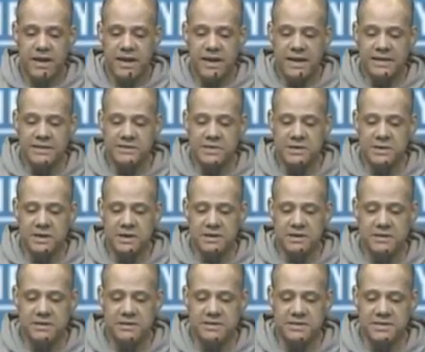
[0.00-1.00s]
He's going to
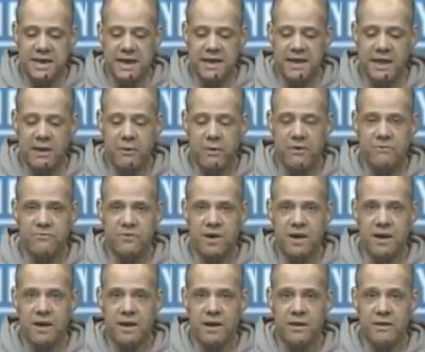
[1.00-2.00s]
take care of
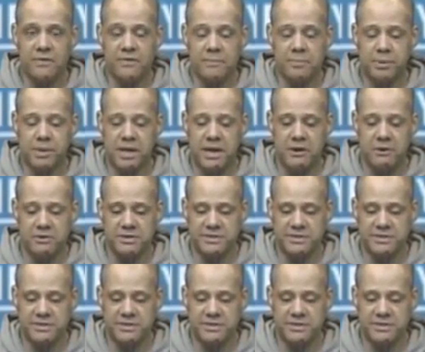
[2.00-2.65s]
the players'